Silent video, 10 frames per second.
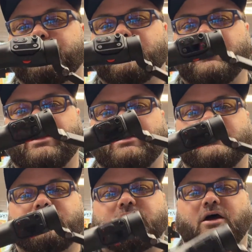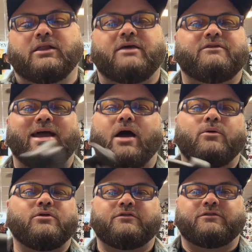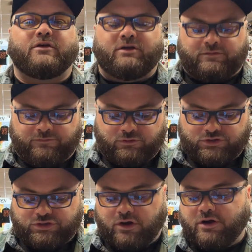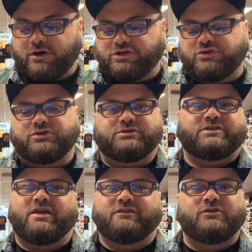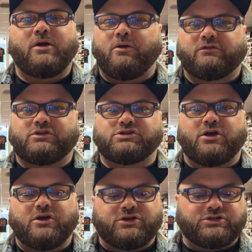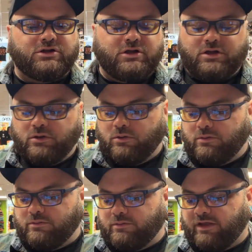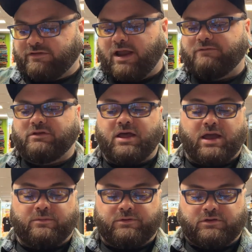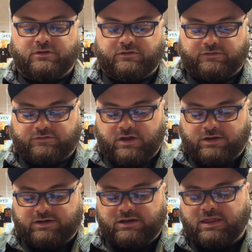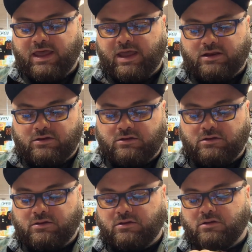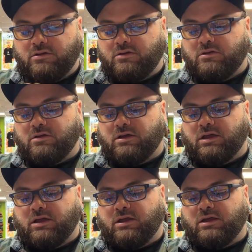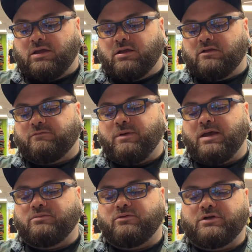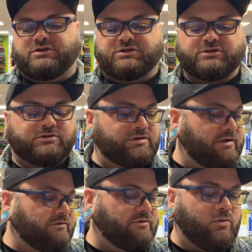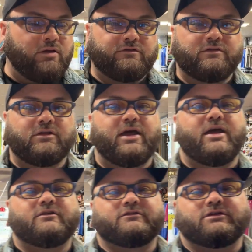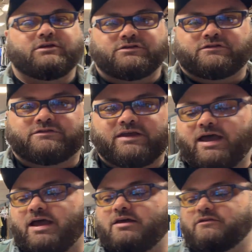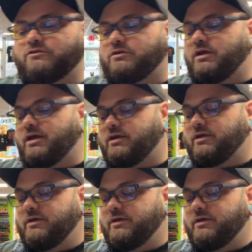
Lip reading: like 11 hours on a full charge. It takes 2 hours to charge. That's kind of a lie because I did that, and this bad boy just never wants to last. It just dies, or like